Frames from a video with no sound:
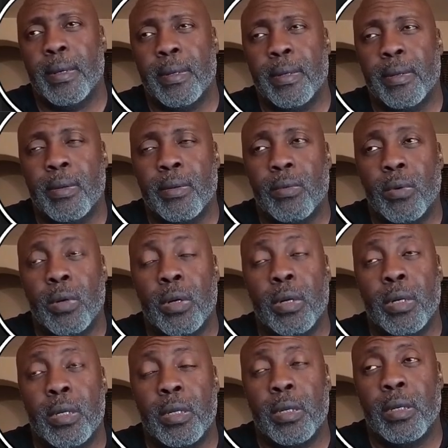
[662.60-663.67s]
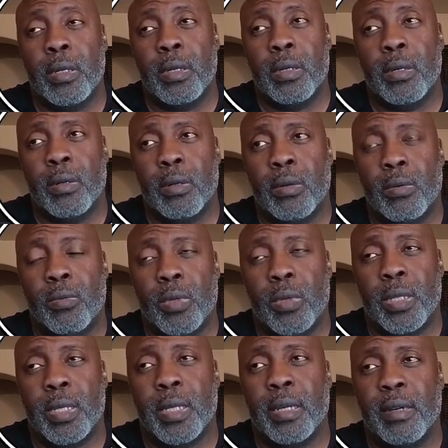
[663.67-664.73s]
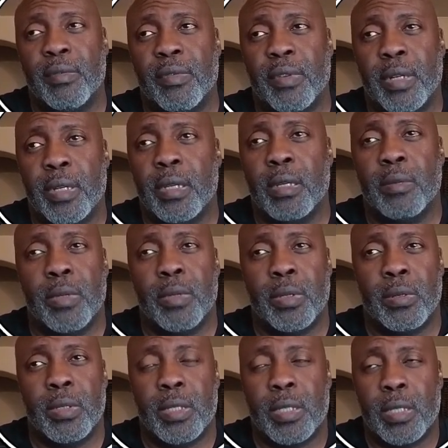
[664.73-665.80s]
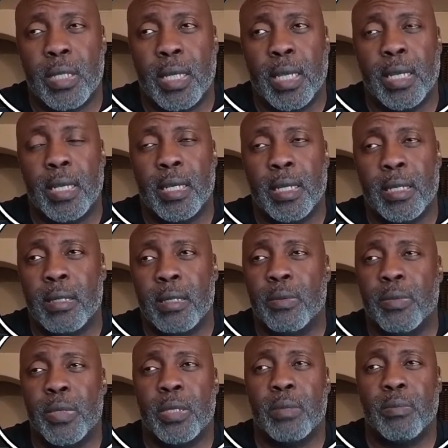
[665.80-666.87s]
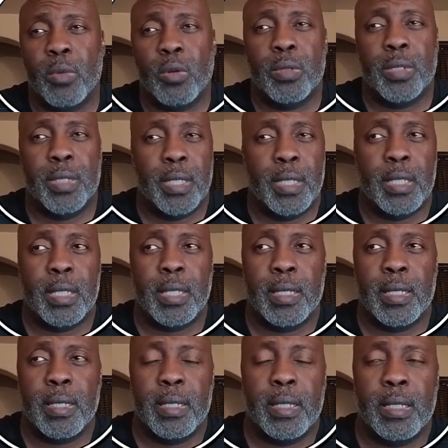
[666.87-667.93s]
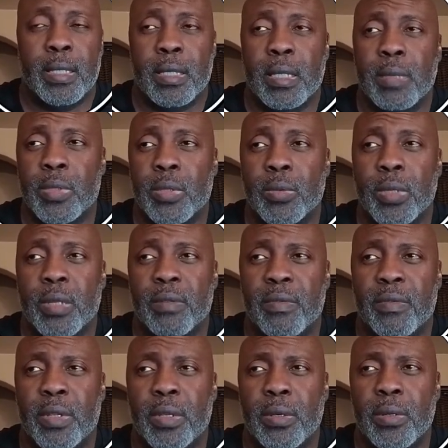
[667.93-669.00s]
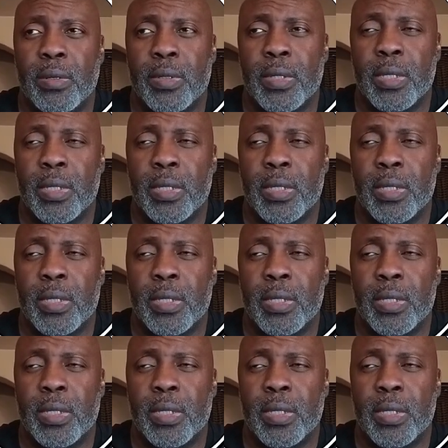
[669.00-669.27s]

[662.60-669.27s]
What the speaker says: work, or we'll cover Kerberos in a little bit more detail in subsequent videos.